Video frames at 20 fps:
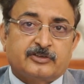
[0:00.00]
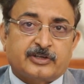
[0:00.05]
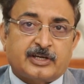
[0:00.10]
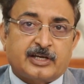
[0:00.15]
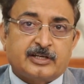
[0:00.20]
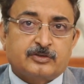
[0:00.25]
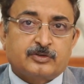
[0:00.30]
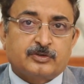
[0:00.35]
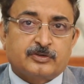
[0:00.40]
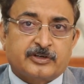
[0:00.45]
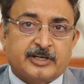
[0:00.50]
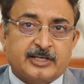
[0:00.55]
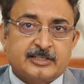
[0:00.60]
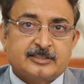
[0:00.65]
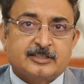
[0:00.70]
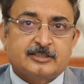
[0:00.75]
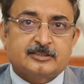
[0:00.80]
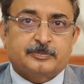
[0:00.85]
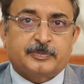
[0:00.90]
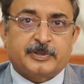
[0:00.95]
tried to
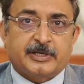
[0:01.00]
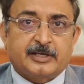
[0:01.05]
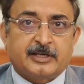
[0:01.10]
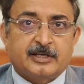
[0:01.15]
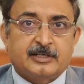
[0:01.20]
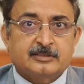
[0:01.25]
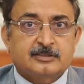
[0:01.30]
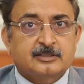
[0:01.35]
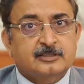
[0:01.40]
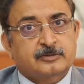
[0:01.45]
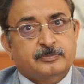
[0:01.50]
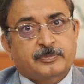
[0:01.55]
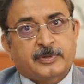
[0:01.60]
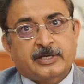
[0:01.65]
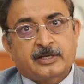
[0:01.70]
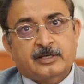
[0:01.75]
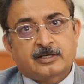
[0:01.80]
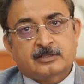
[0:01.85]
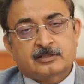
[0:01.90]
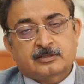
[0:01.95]
trace his parents his
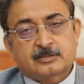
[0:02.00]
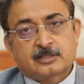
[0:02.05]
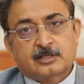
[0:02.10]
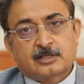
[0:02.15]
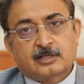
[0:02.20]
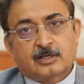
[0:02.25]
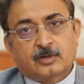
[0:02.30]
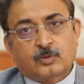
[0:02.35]
parents